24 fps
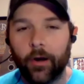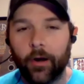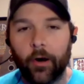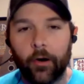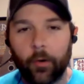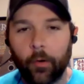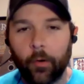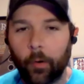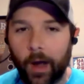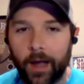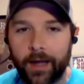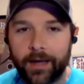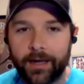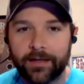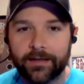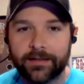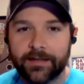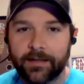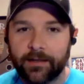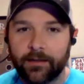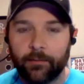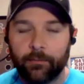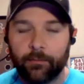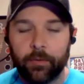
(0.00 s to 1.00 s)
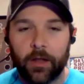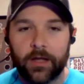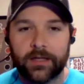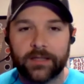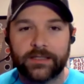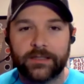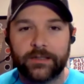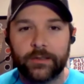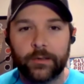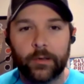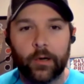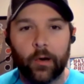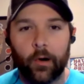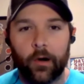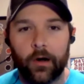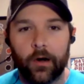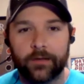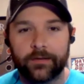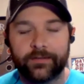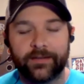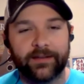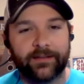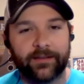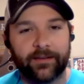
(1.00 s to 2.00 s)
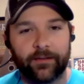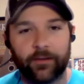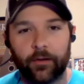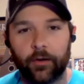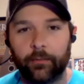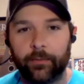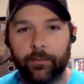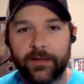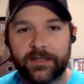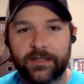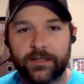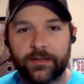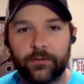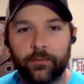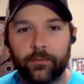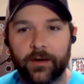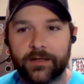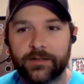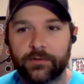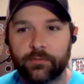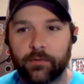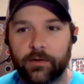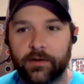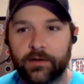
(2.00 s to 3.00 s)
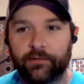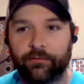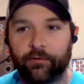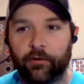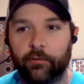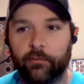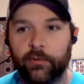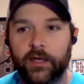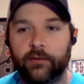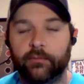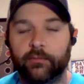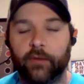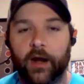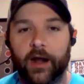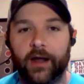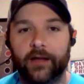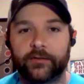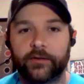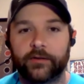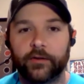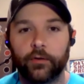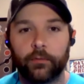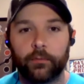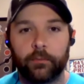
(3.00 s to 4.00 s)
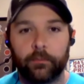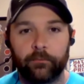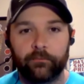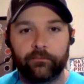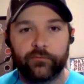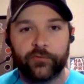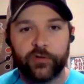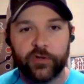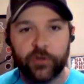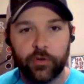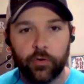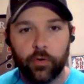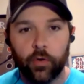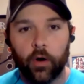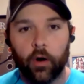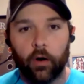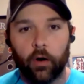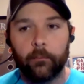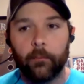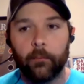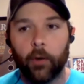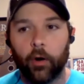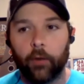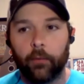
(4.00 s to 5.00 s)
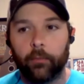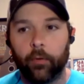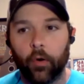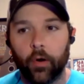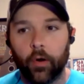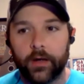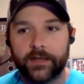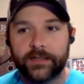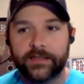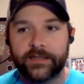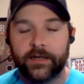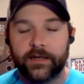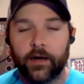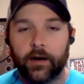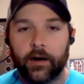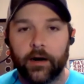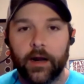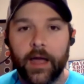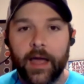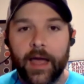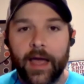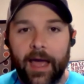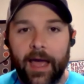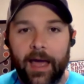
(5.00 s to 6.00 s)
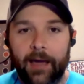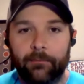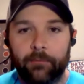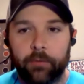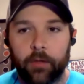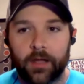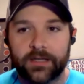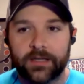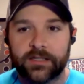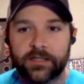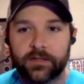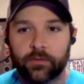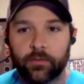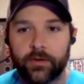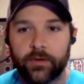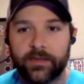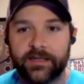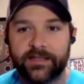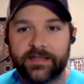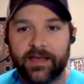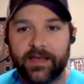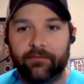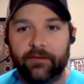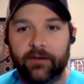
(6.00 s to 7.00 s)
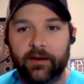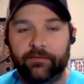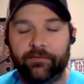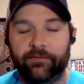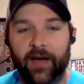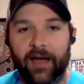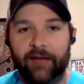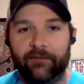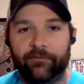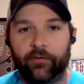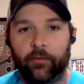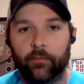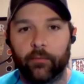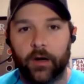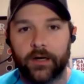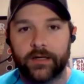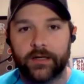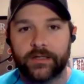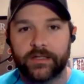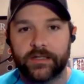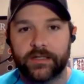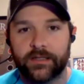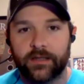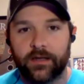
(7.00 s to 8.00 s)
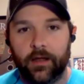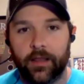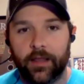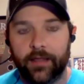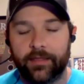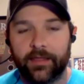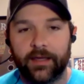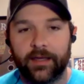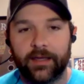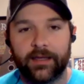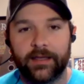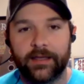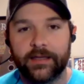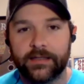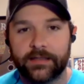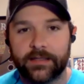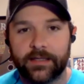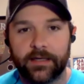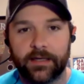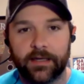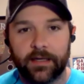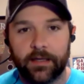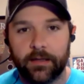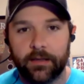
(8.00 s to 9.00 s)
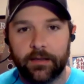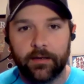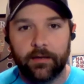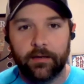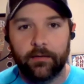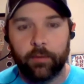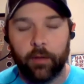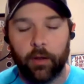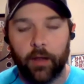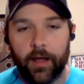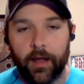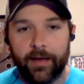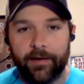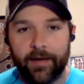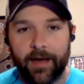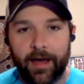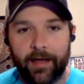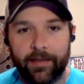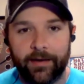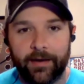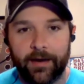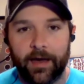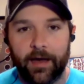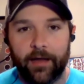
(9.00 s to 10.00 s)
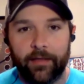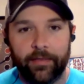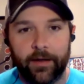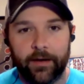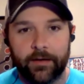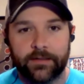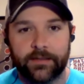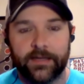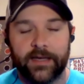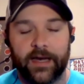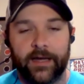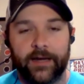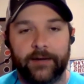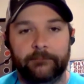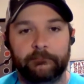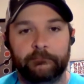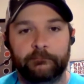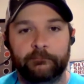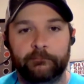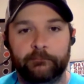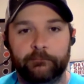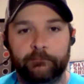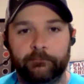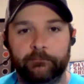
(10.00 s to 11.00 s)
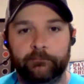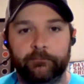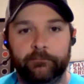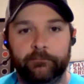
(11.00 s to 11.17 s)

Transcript: I won't go quite into the plus two goals. That's a little bit too much risk for me, but I'll do two or more points here at plus 375 for Marchessault. I think he's the, the play on, on their side.